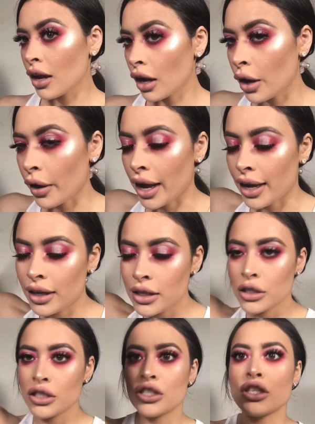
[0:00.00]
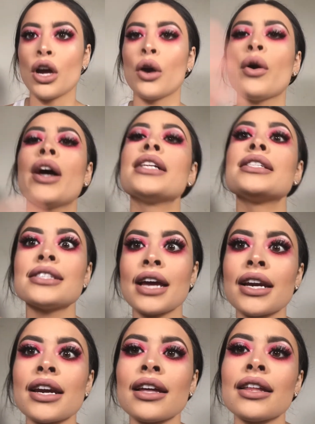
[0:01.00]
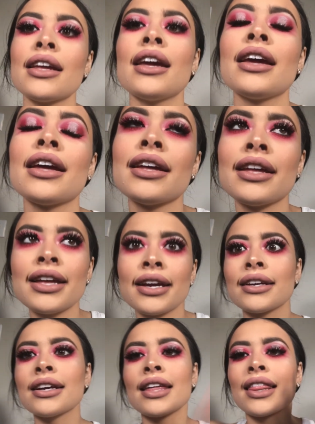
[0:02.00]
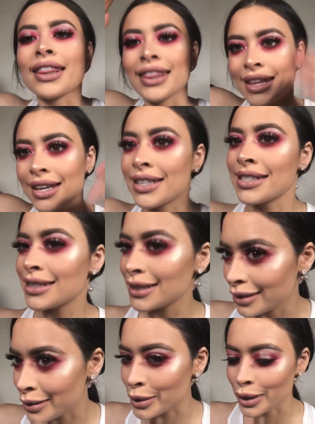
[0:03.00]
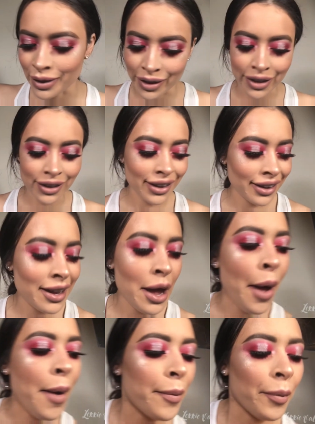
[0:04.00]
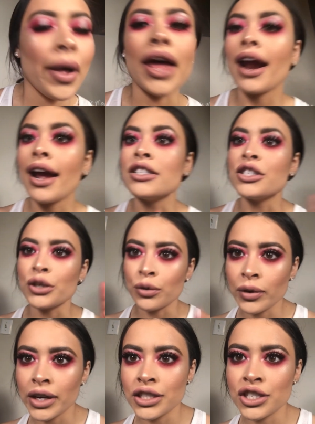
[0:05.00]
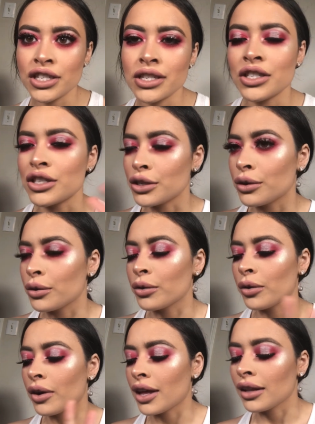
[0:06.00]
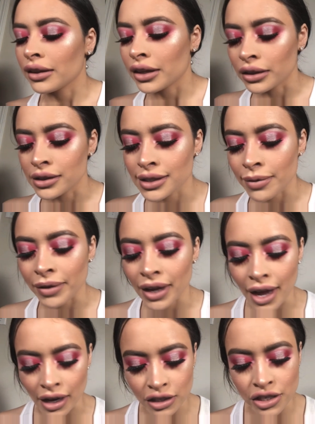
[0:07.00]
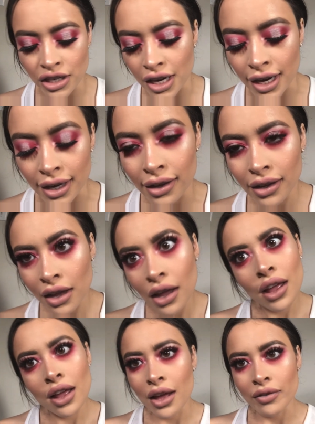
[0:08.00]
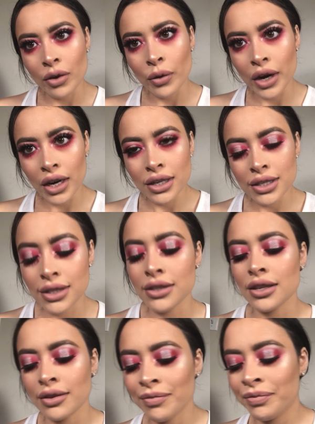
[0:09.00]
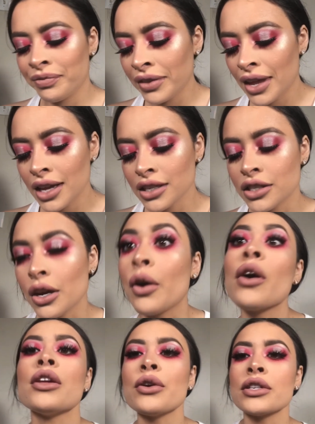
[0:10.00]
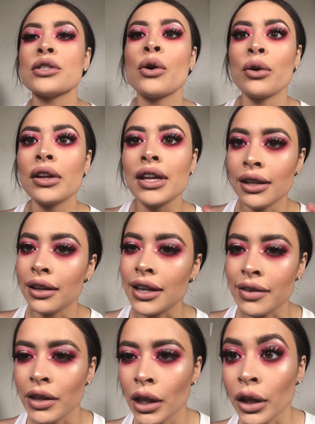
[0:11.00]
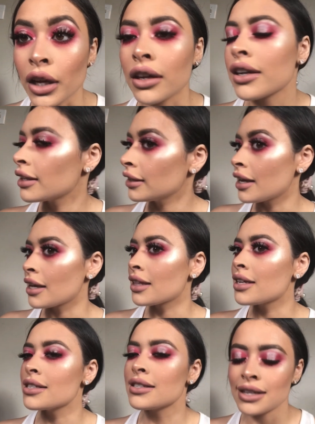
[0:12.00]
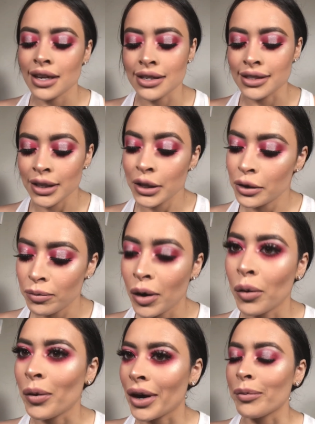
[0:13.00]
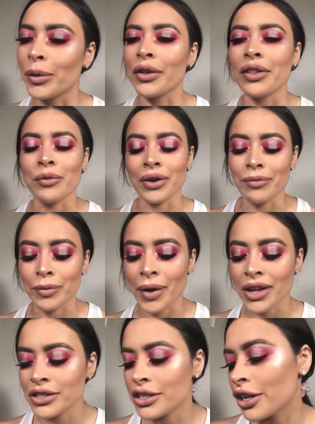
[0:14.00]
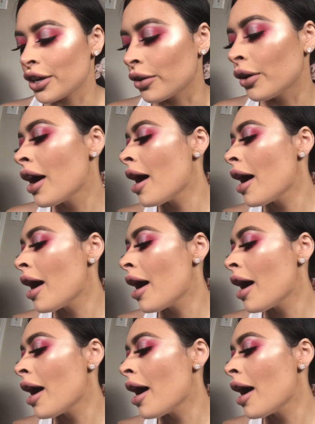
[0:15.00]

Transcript: Okay, so technically this is the look, but I do want to just do a little something extra, of course. So you can totally leave the look like this. It is a little more wearable than what I'm about to do,